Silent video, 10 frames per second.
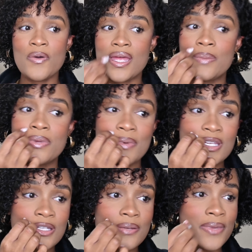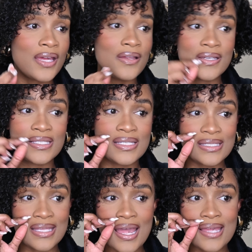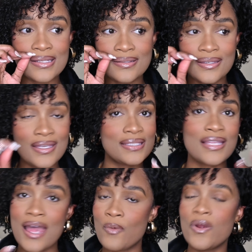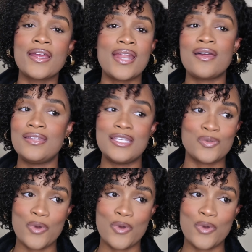go ahead and put my shirt back on because it's not working out in this